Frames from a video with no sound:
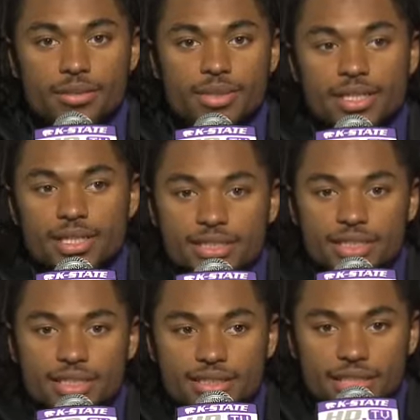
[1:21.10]
Because
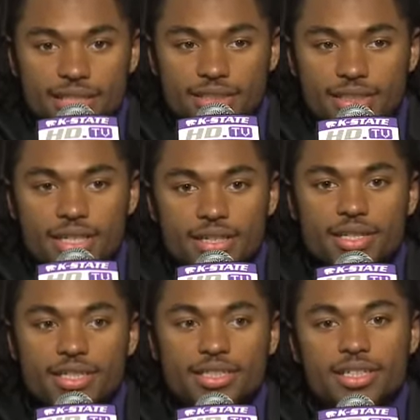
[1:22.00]
it's
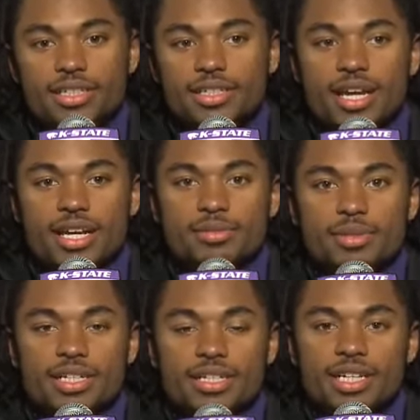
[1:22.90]
another
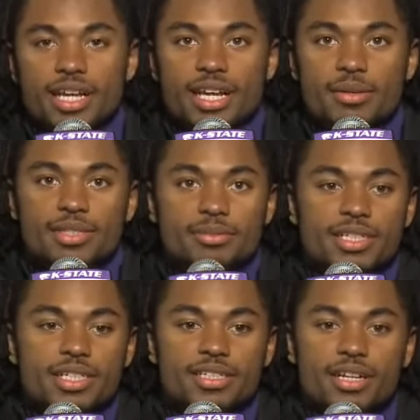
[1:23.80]
aspect of the game. I
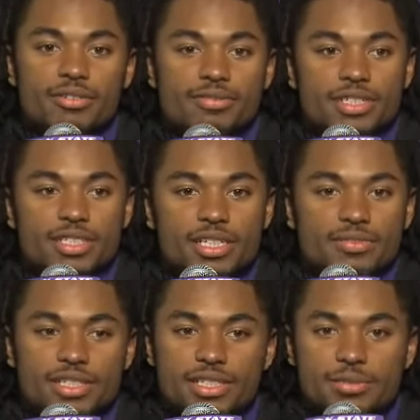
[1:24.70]
mean, there's offense,
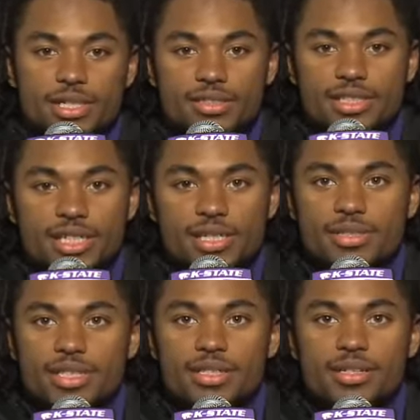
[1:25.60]
defense, and special
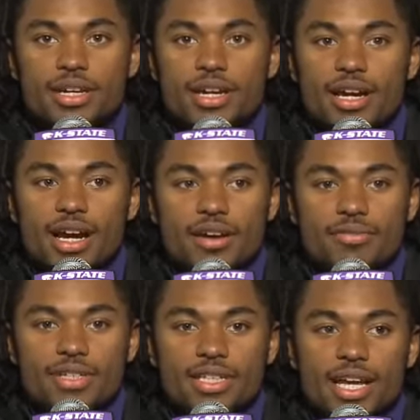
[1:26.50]
teams. I
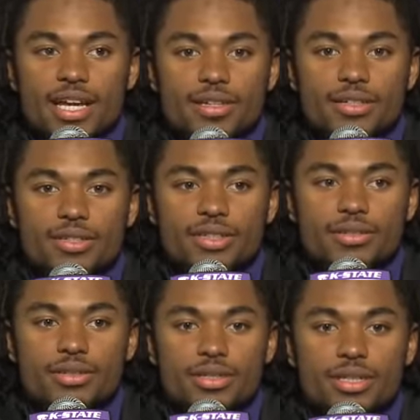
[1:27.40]
feel like, you
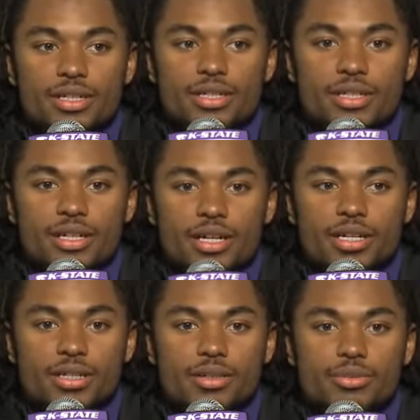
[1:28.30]
know,
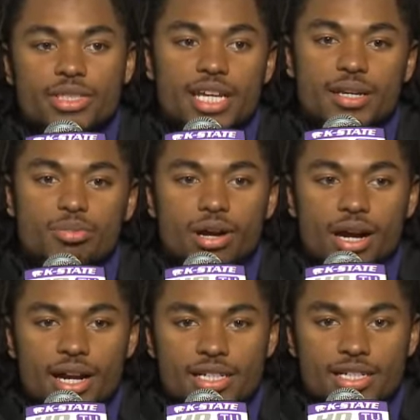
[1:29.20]
we take
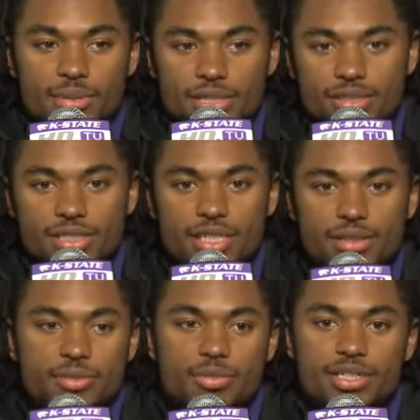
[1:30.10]
pride in special teams.
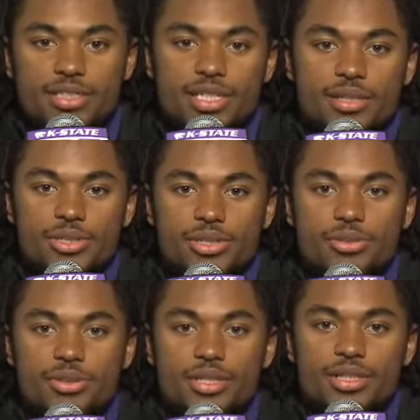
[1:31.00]
The special teams,
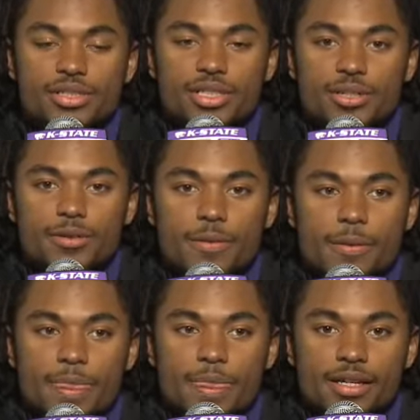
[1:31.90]
you. So,
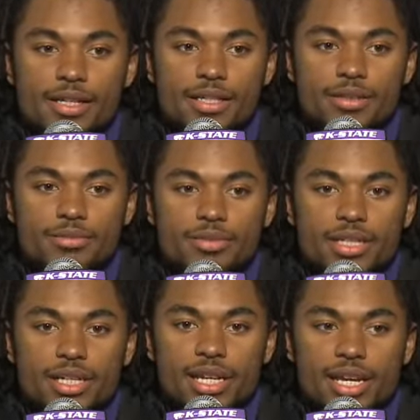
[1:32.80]

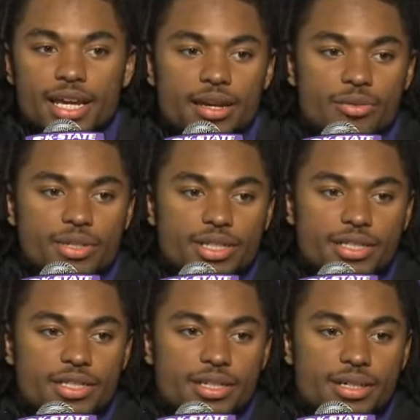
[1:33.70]
and with
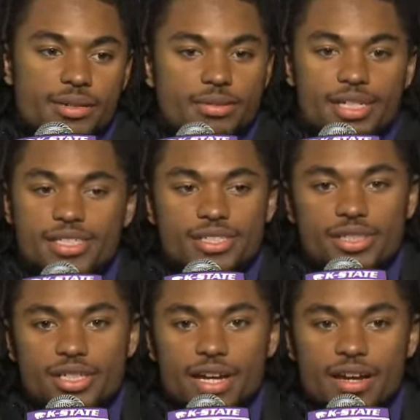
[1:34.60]
the
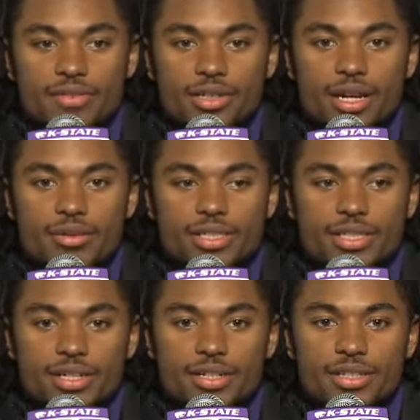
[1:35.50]
history of having great
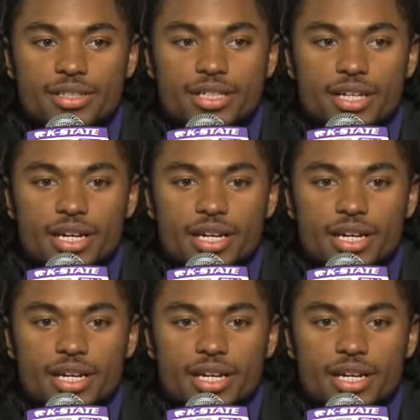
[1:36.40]
returners,